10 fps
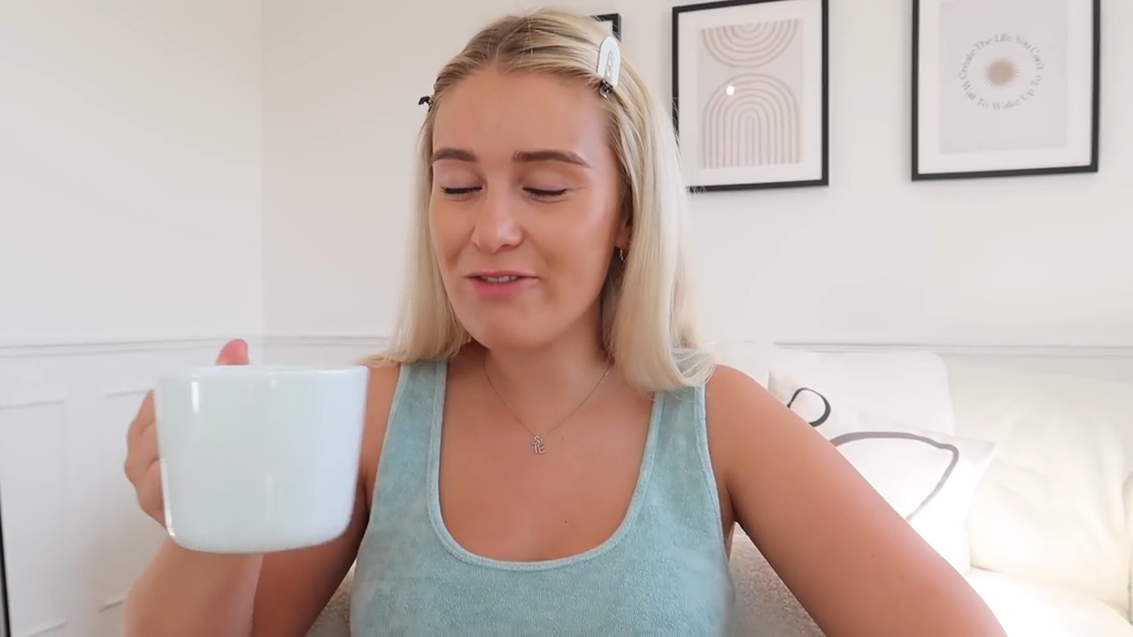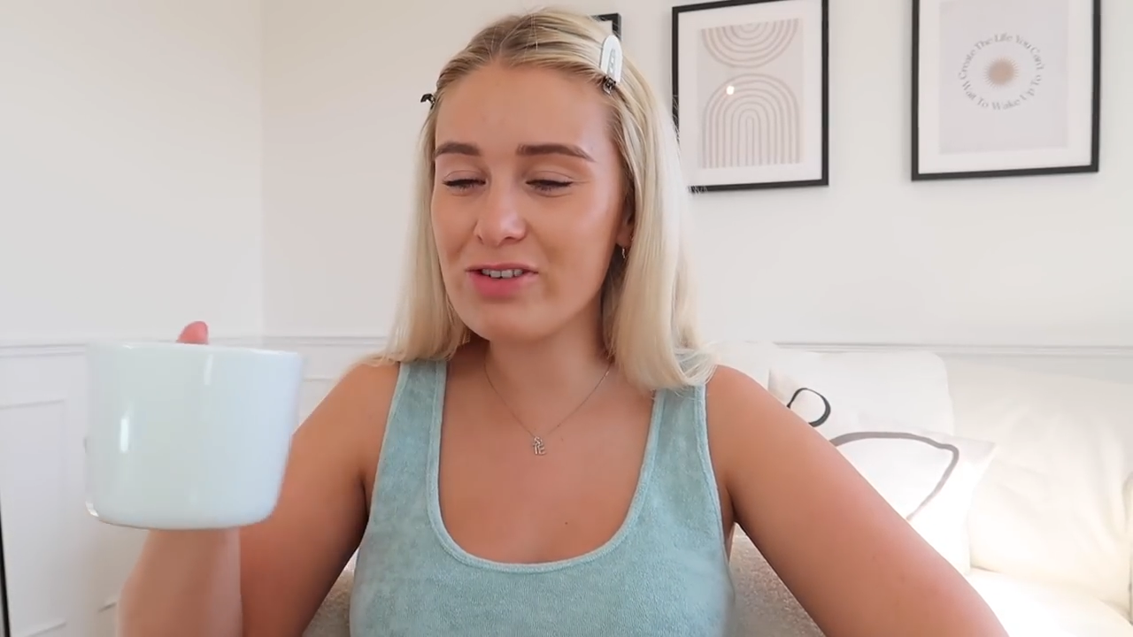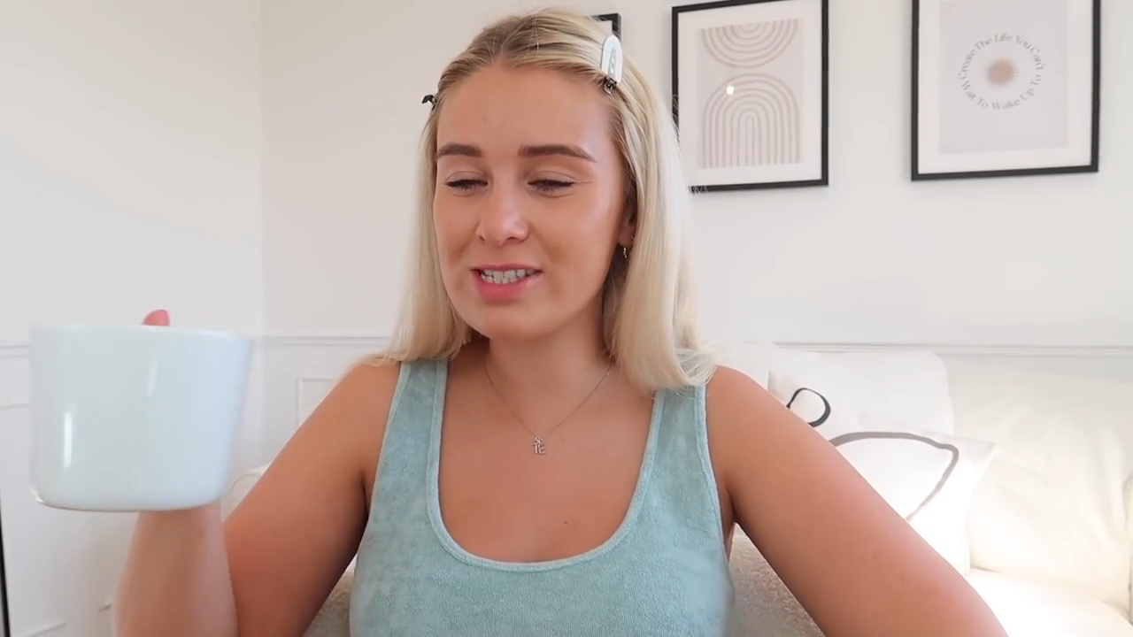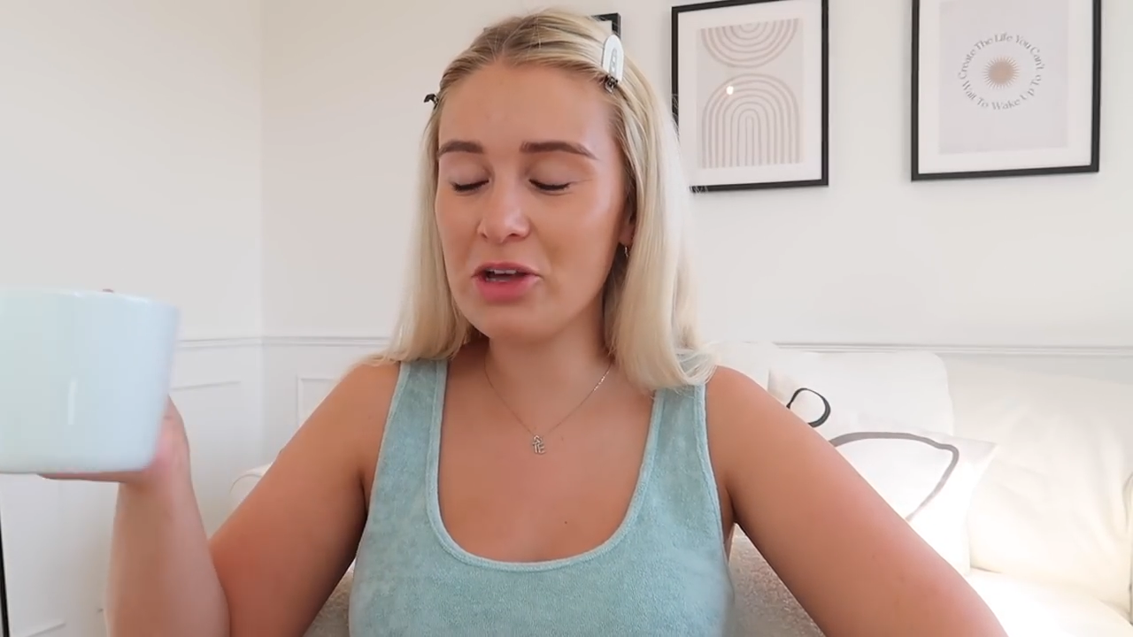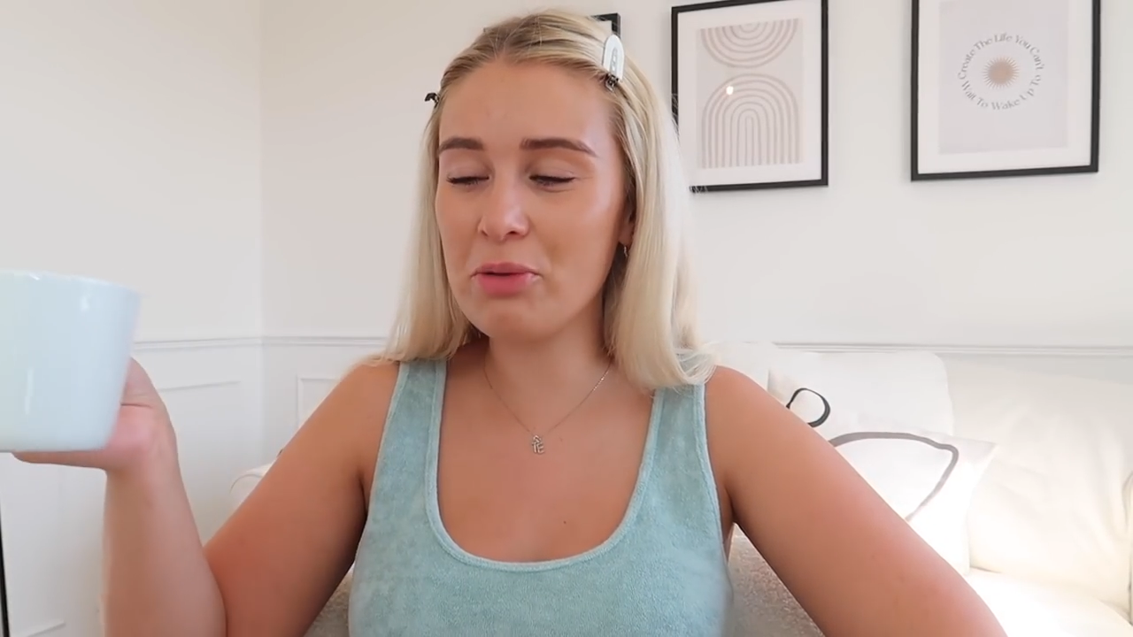
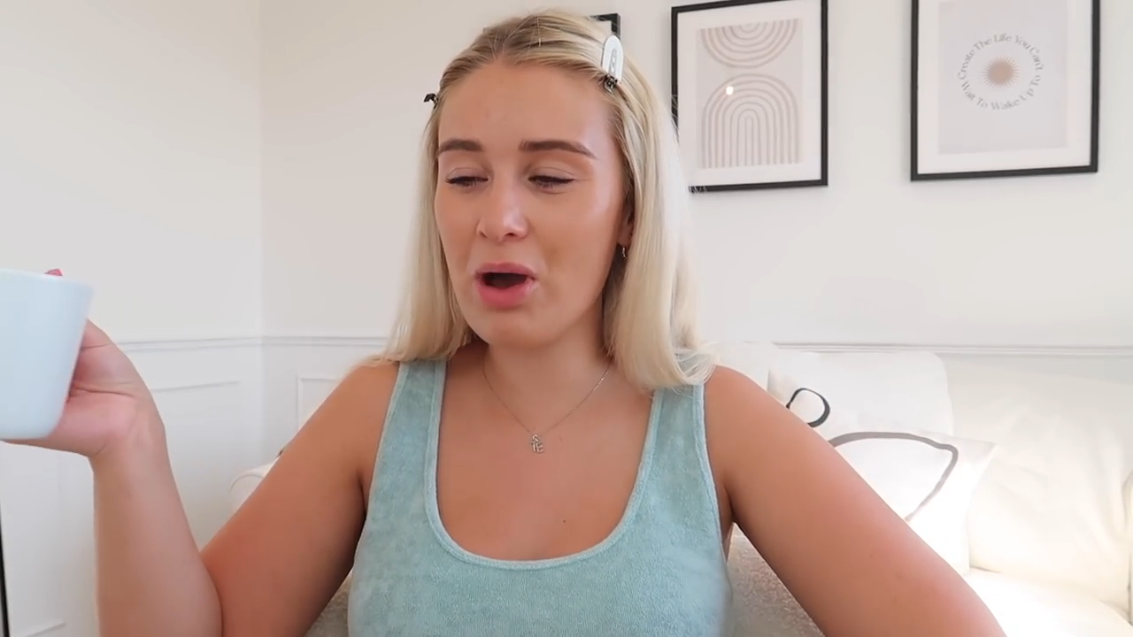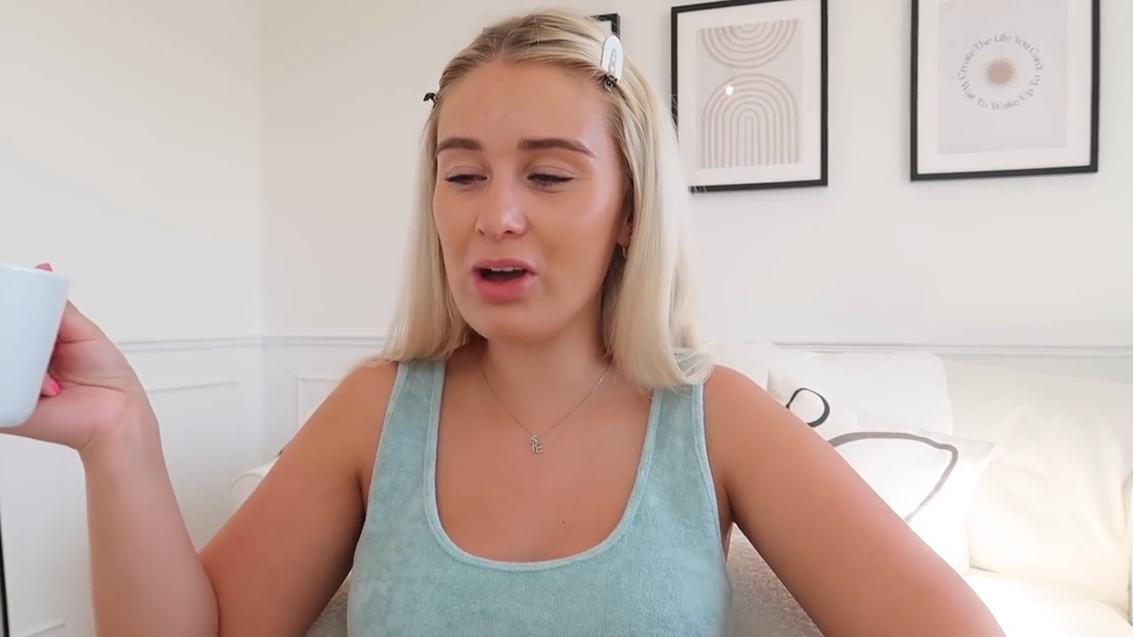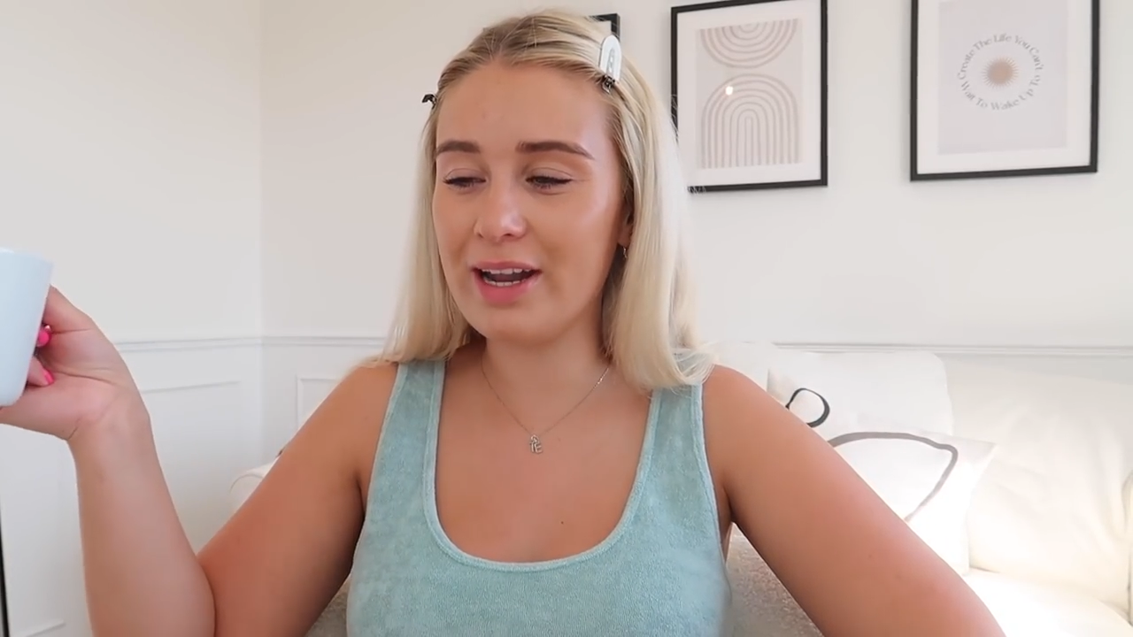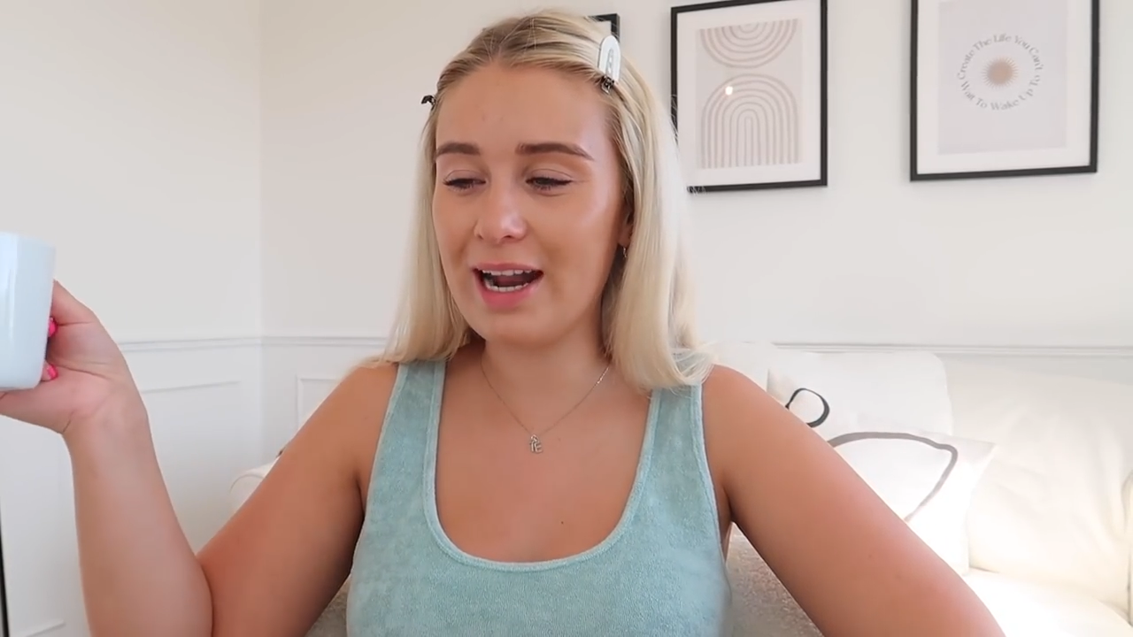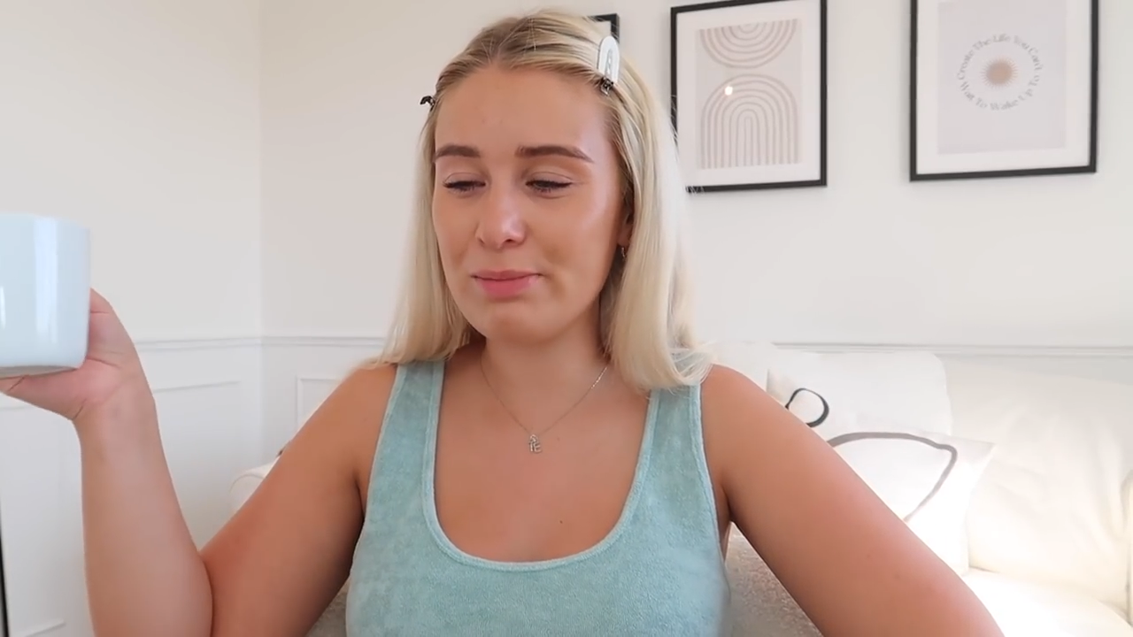every single
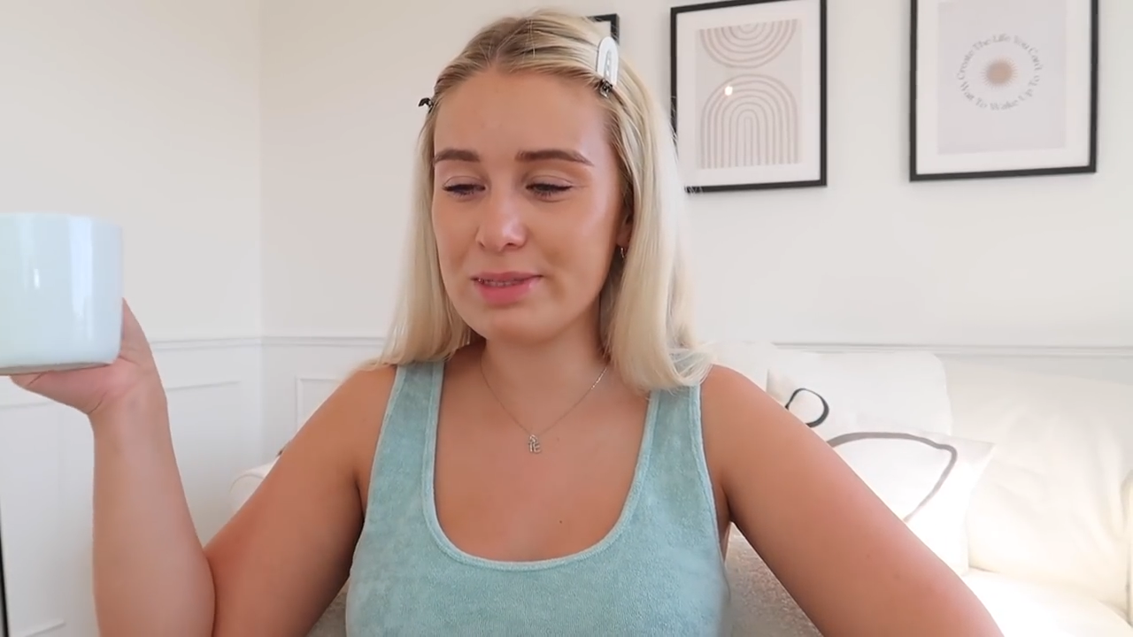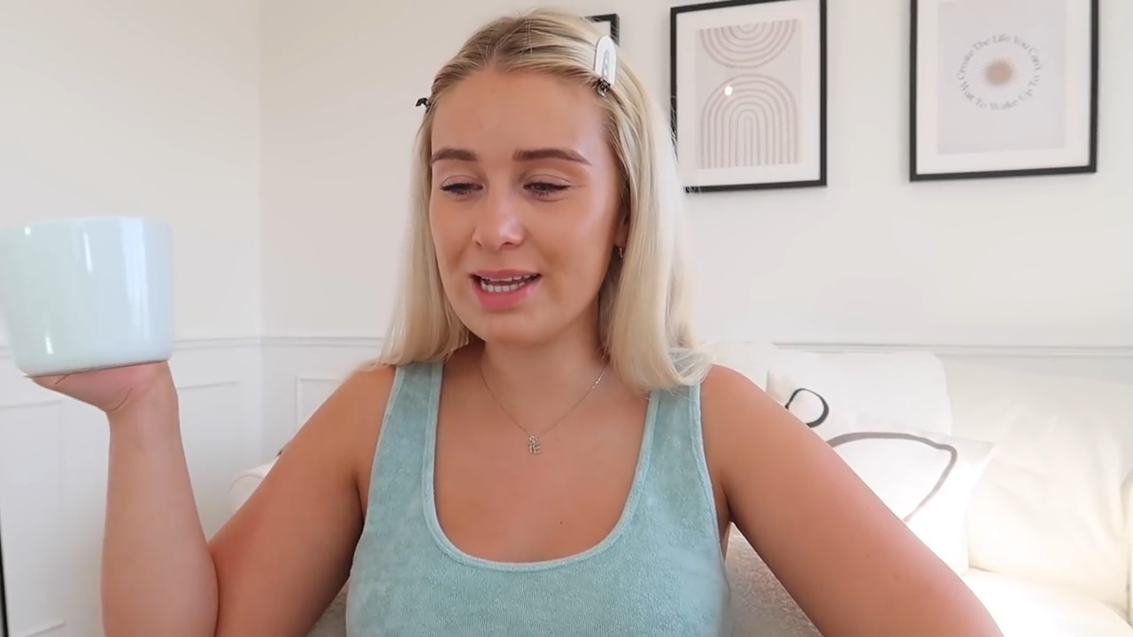morning and I'm